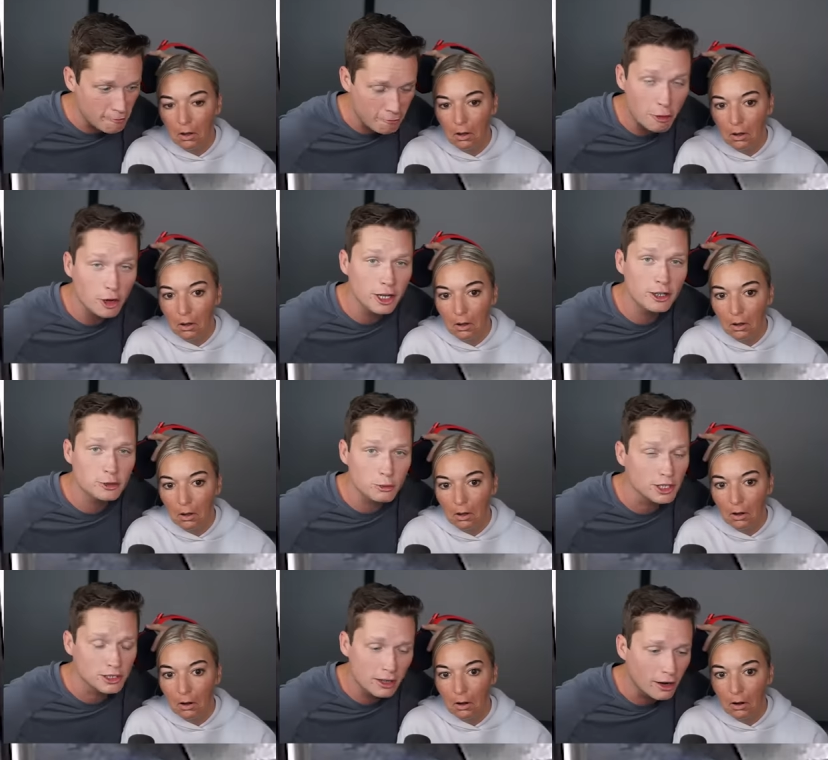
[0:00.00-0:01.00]
Speaker 1: footage
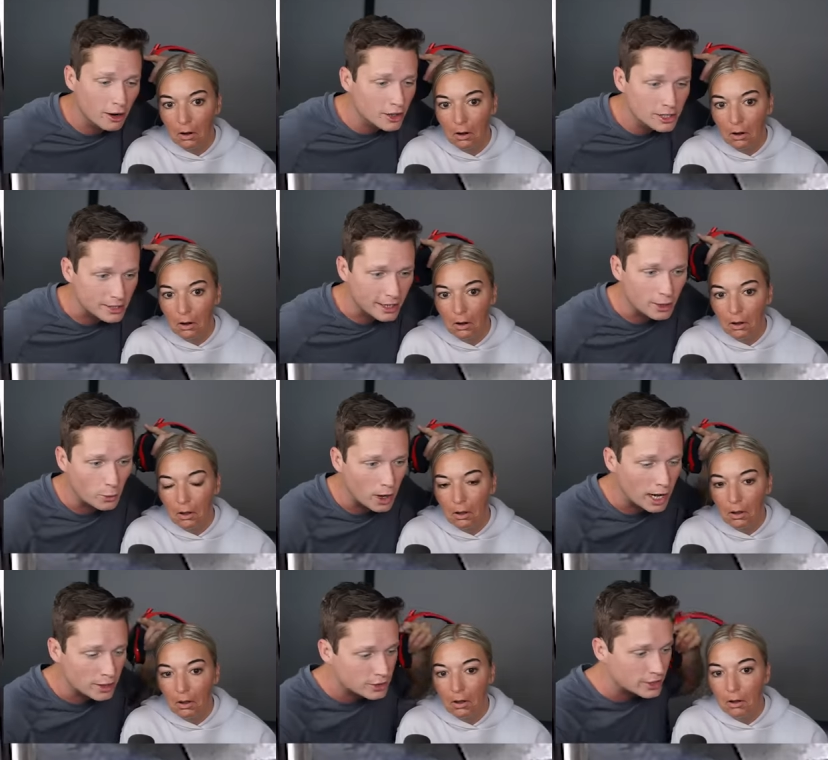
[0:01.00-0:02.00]
was the hardest thing to
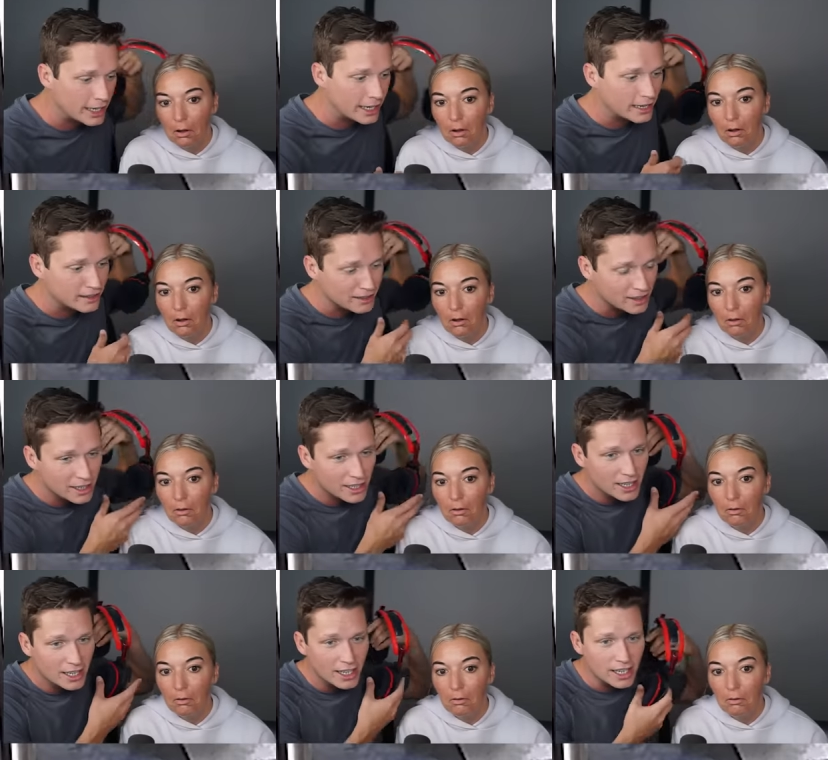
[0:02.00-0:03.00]
watch, and
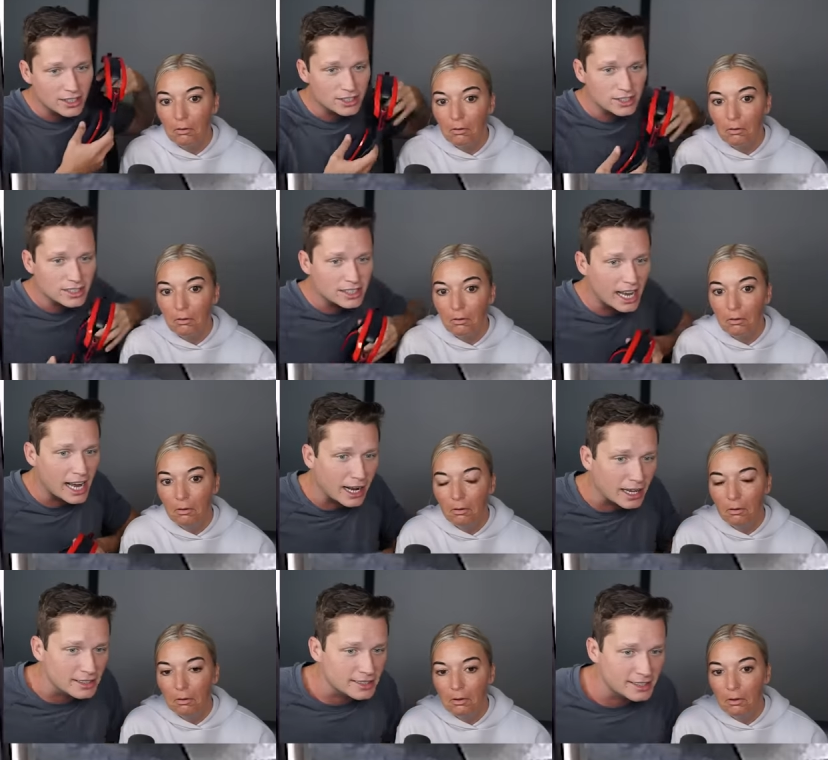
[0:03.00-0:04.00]
Aww. it's just sad
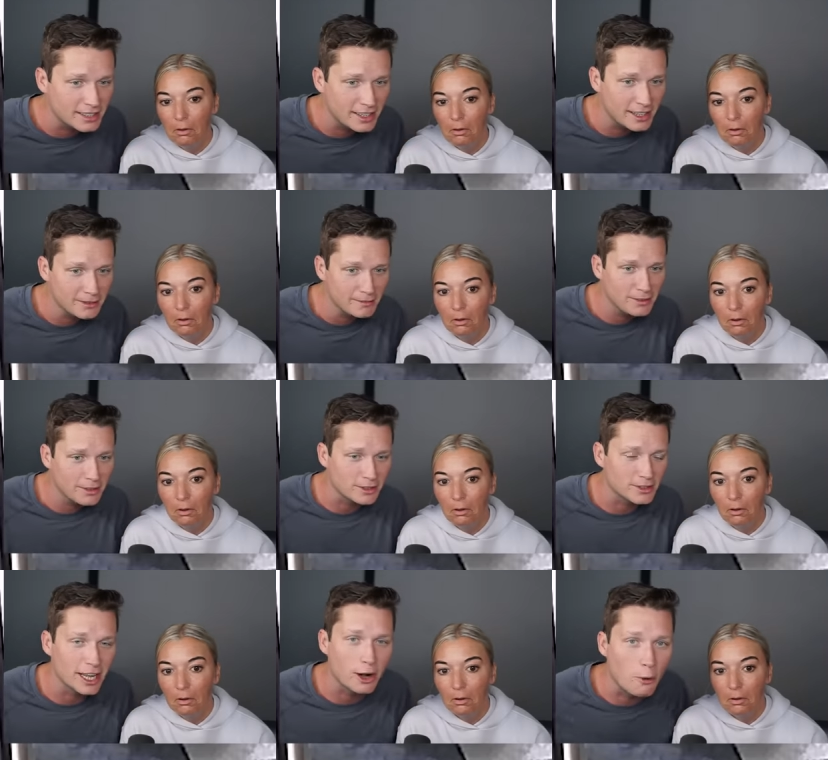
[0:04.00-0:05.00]
because
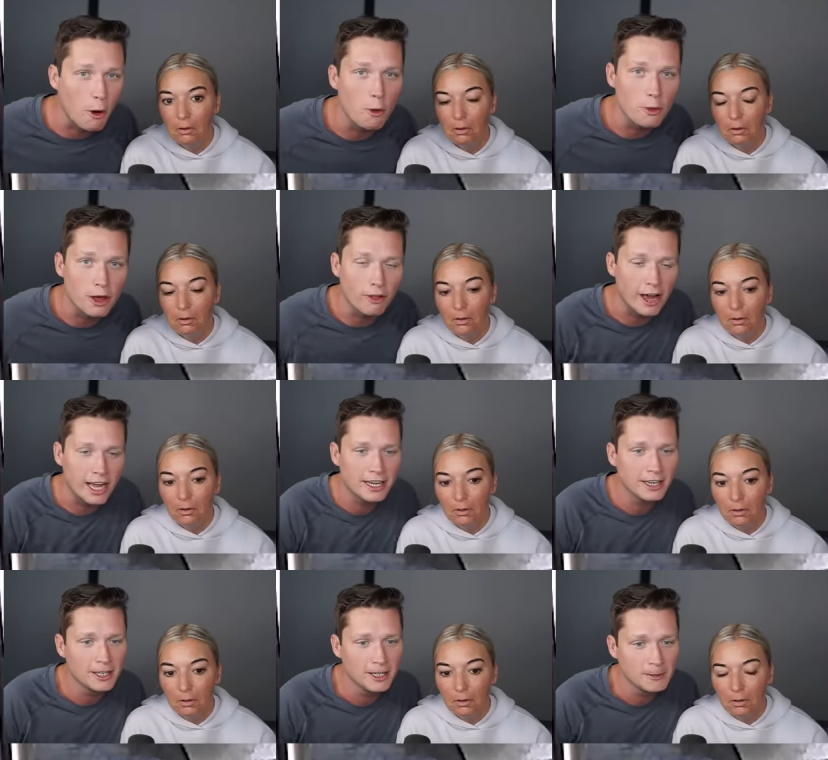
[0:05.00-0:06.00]
there's that quote that like,
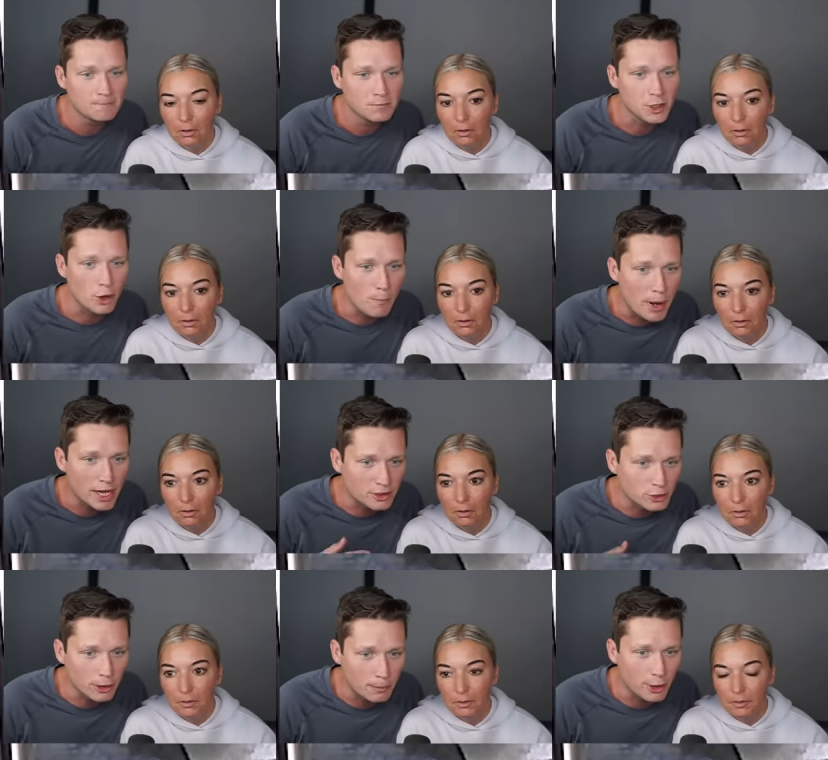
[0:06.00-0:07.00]
you know,
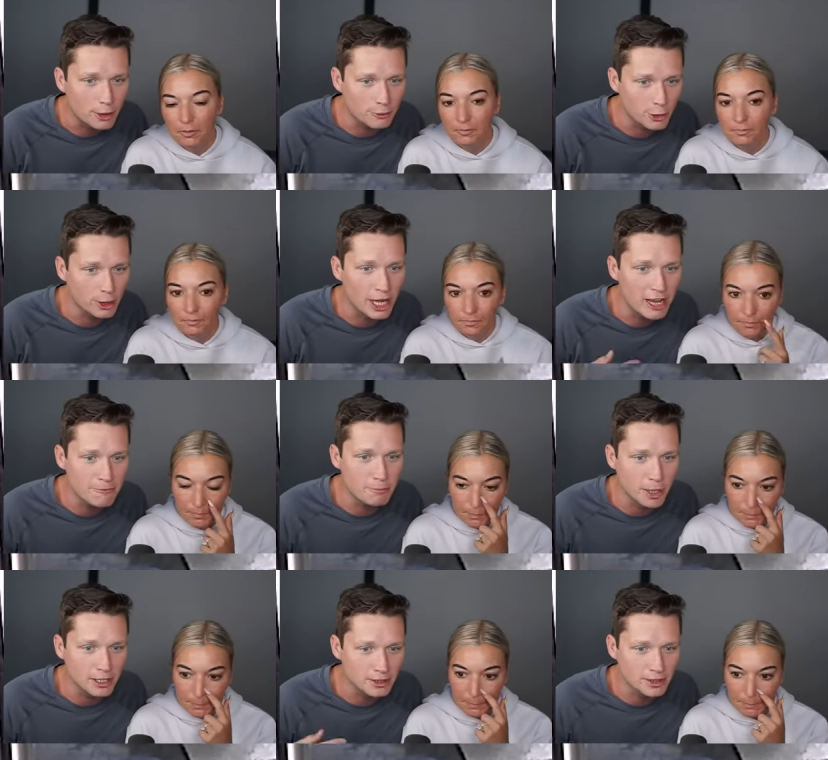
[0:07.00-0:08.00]
pets are a part of your life,
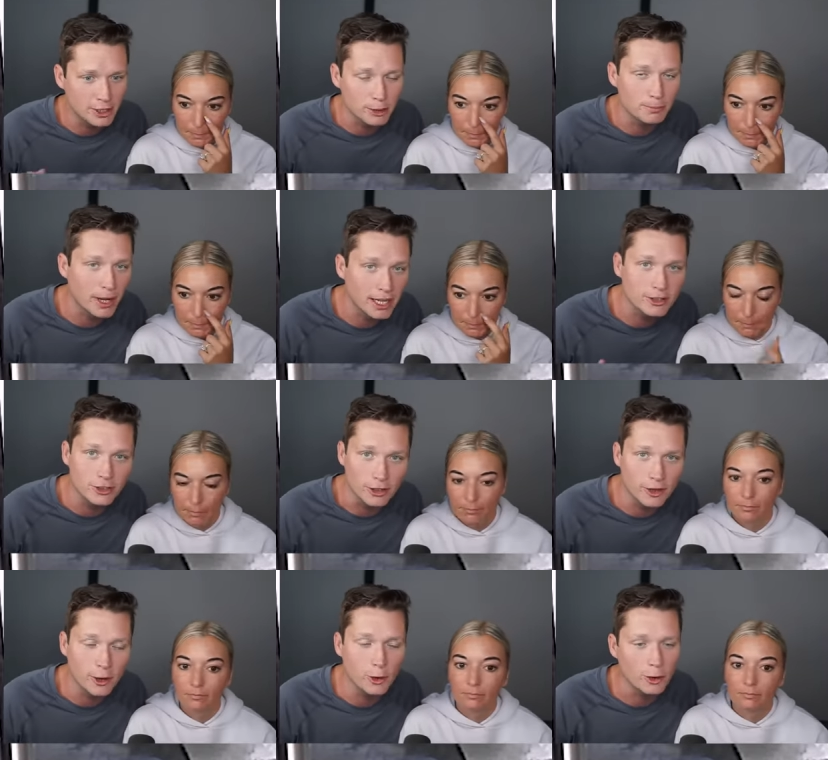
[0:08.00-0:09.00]
but to your pets, you're
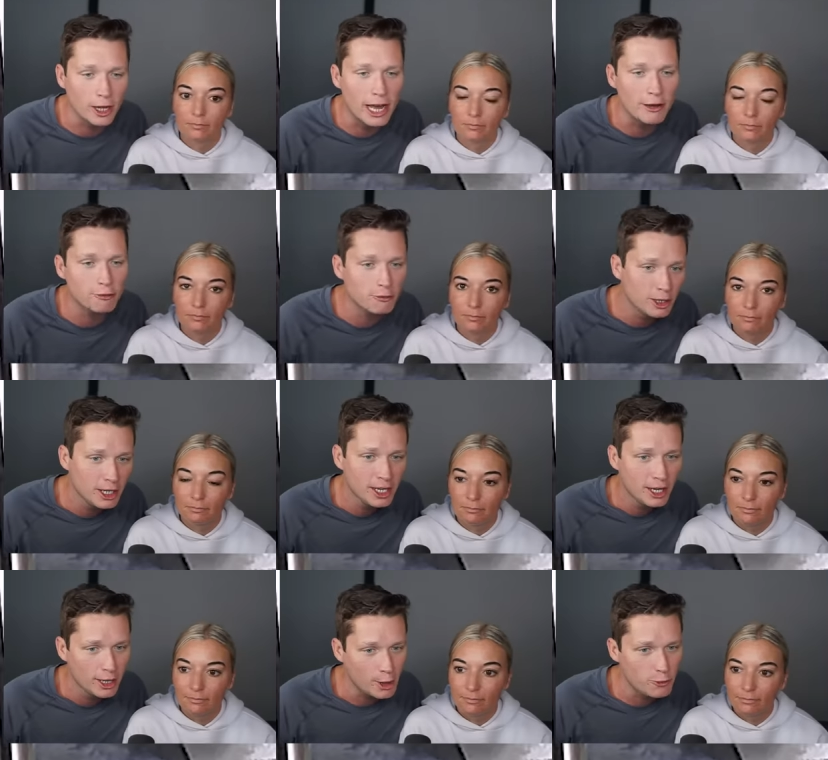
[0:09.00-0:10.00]
their whole life.
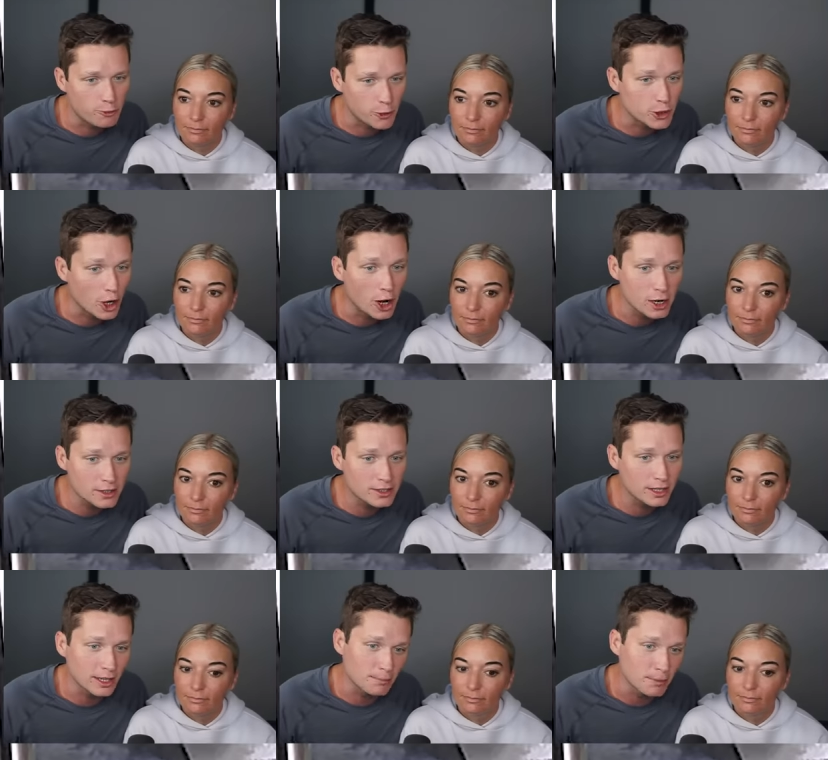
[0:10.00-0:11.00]
For dogs,
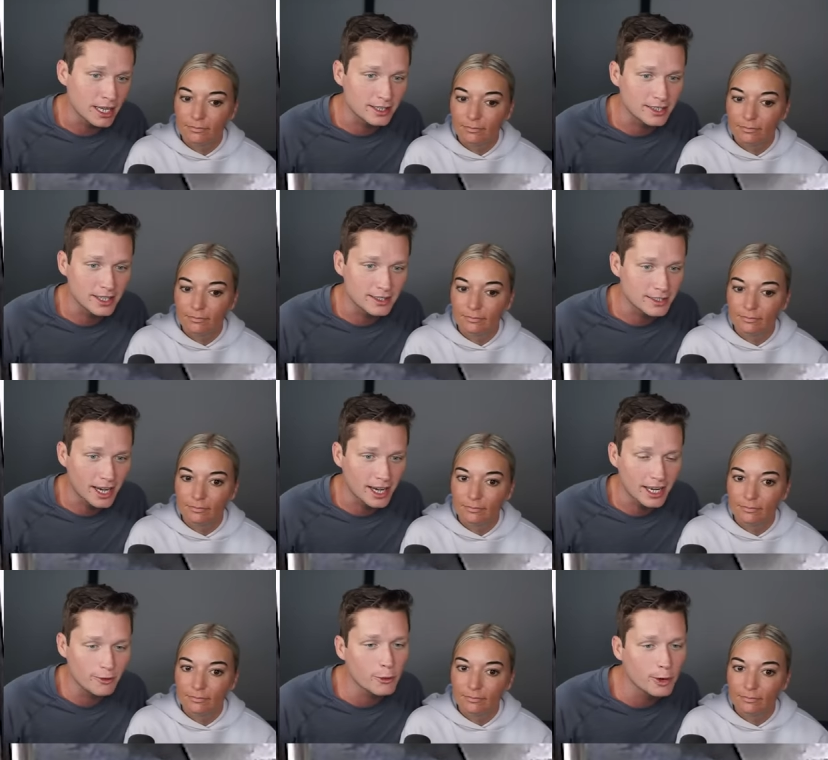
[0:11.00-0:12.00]
it makes sense. I
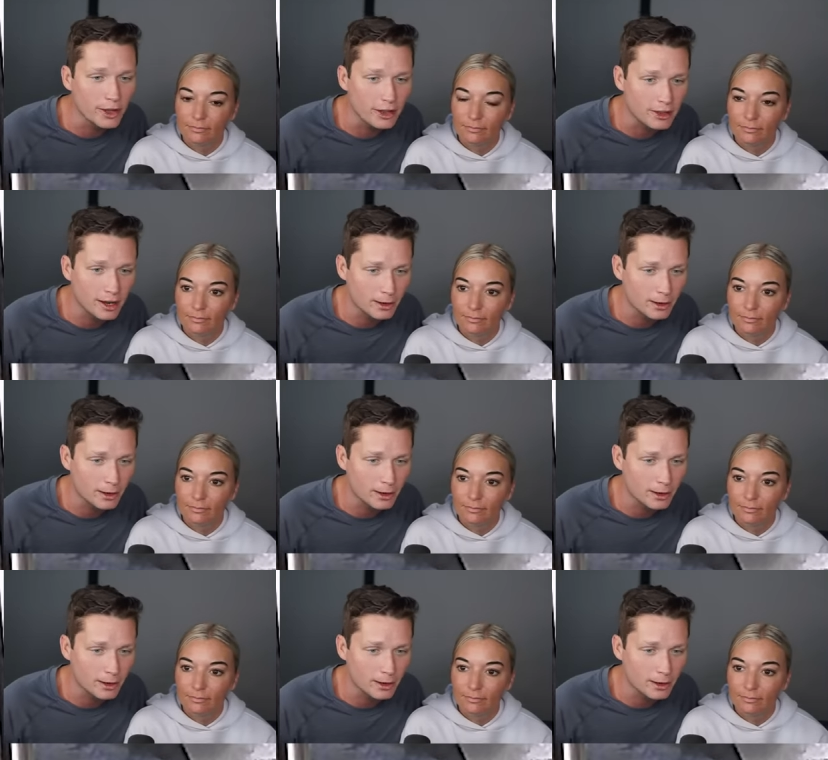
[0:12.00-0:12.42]
never really thought